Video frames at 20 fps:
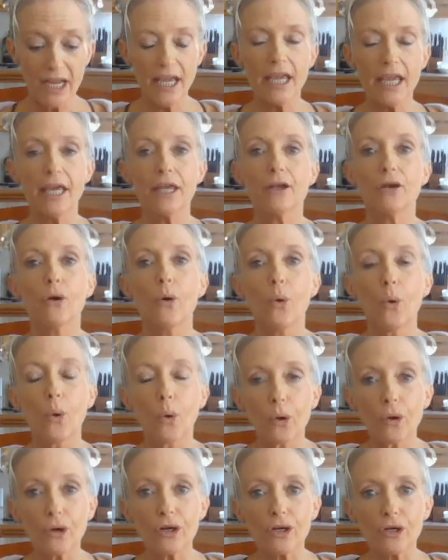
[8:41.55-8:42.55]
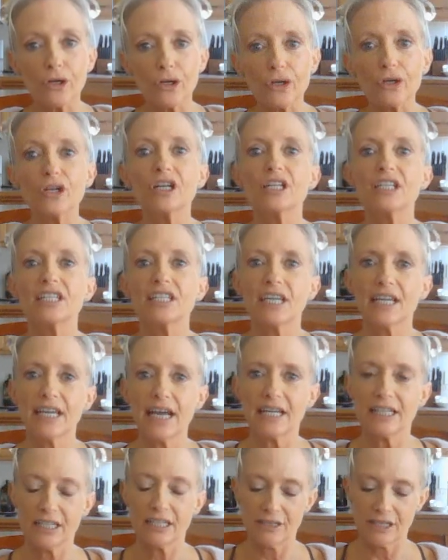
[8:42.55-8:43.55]
in order to
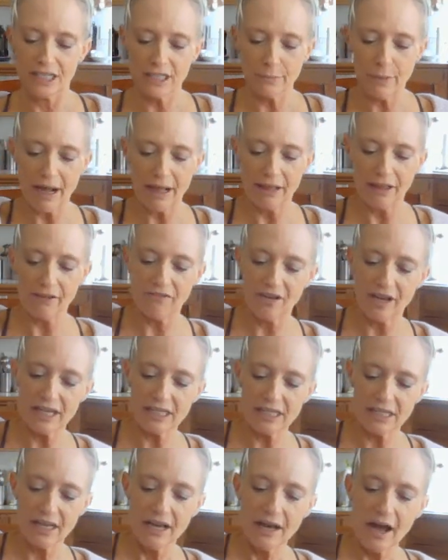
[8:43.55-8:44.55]
get to the smiley face.